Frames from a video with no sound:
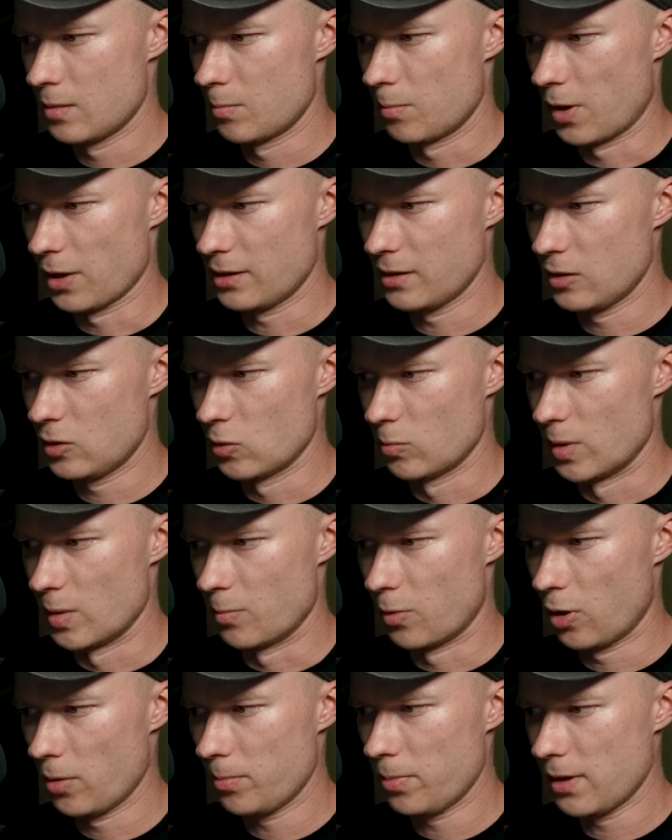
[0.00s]
button to be
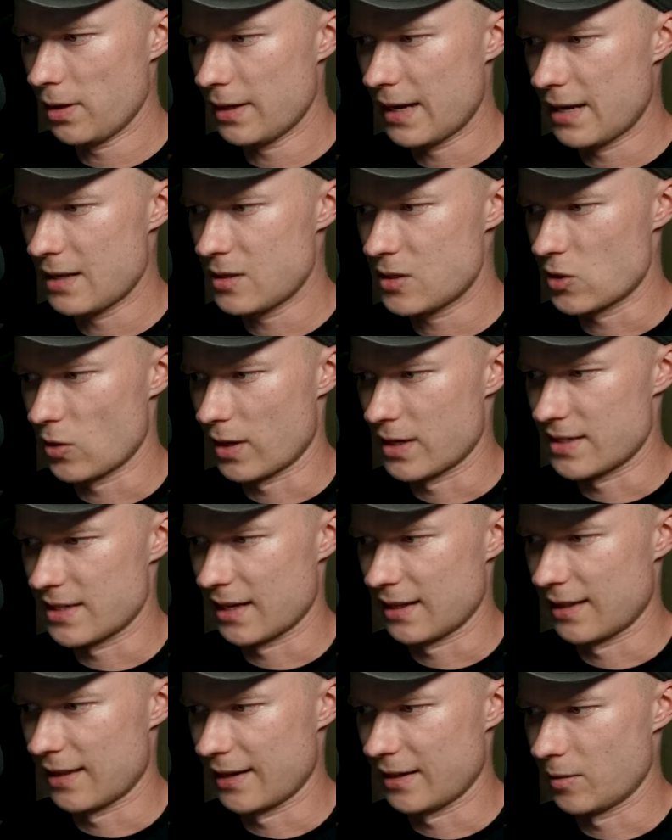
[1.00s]
purple again. So I
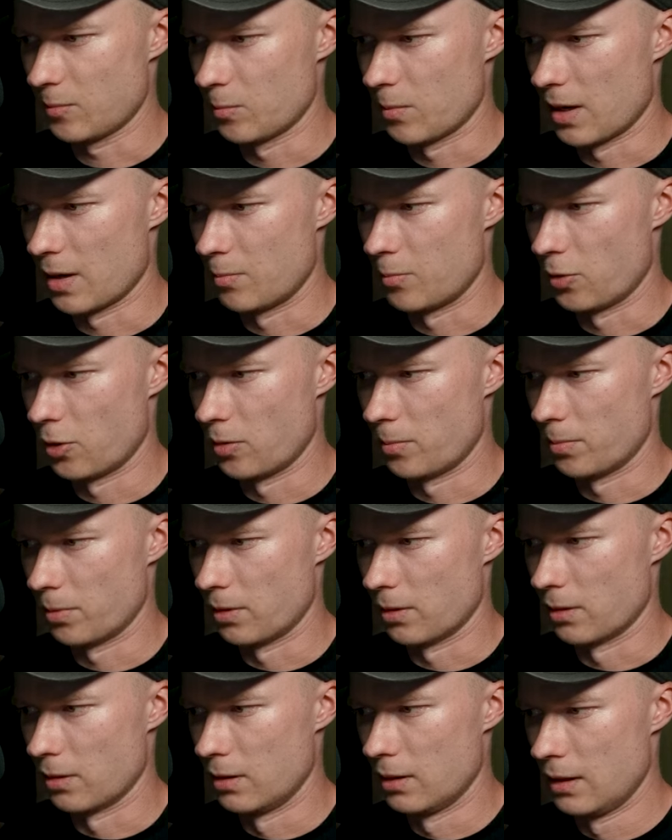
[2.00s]
select my
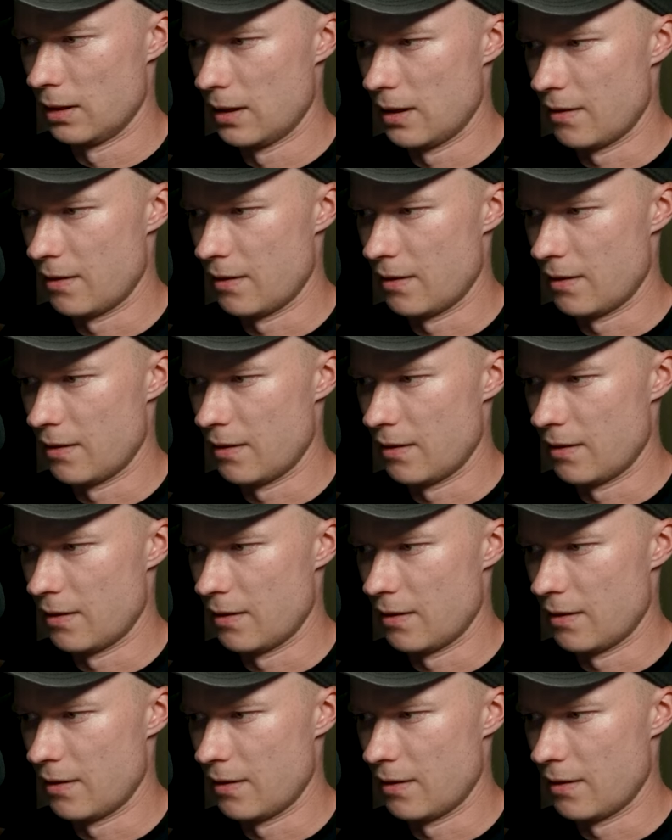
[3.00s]
purple